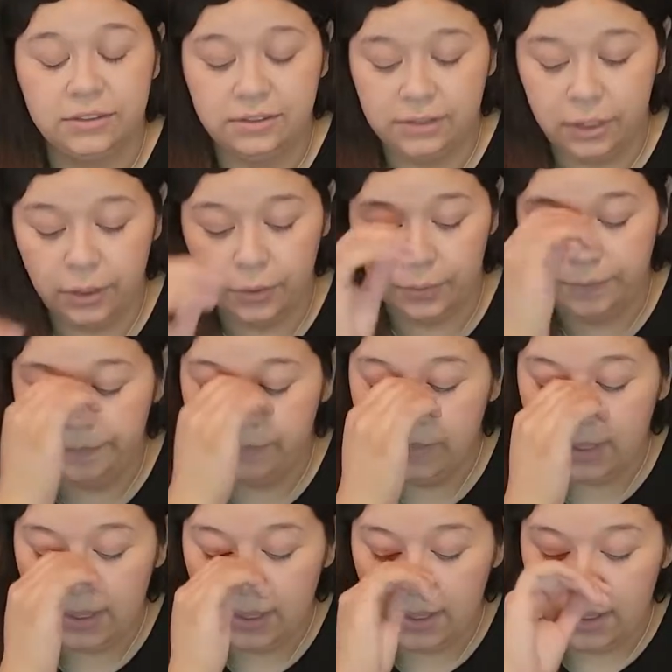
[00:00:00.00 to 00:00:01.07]
So
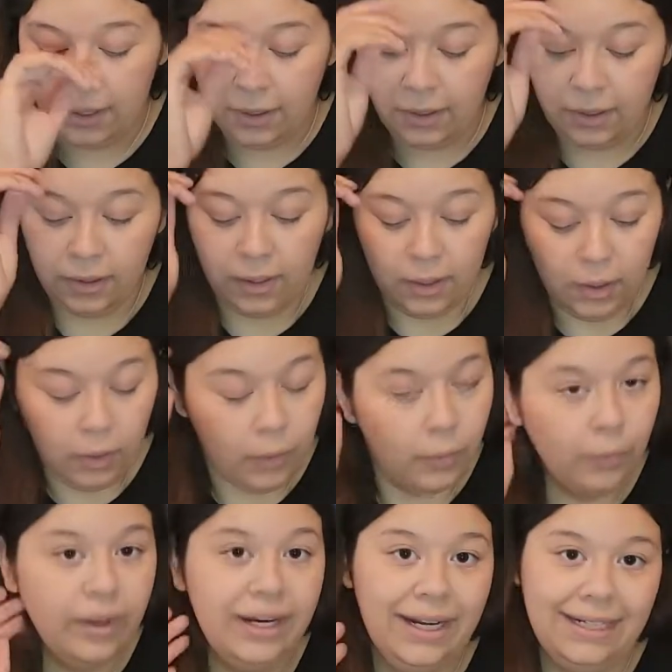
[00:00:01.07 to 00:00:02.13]

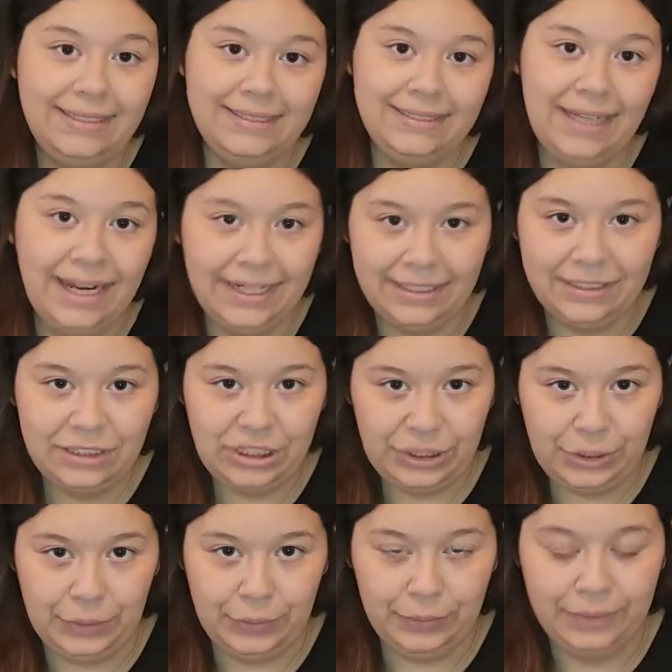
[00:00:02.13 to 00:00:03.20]
what I decided to
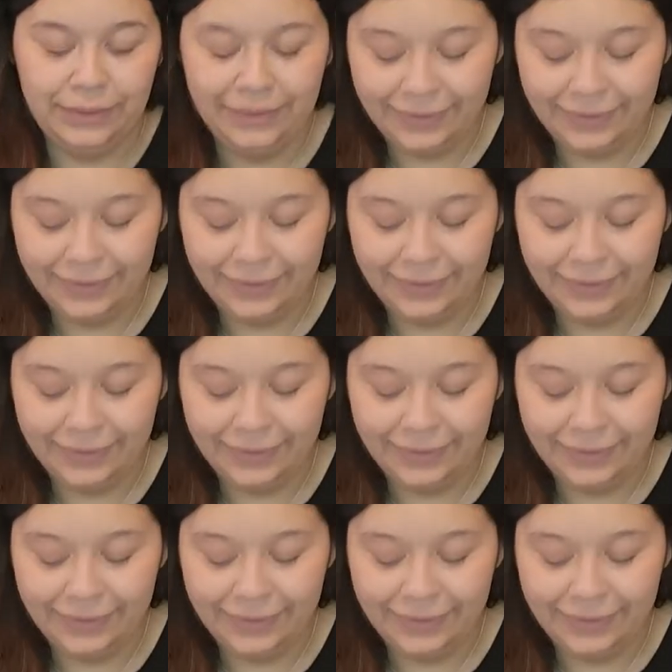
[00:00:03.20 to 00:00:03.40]
do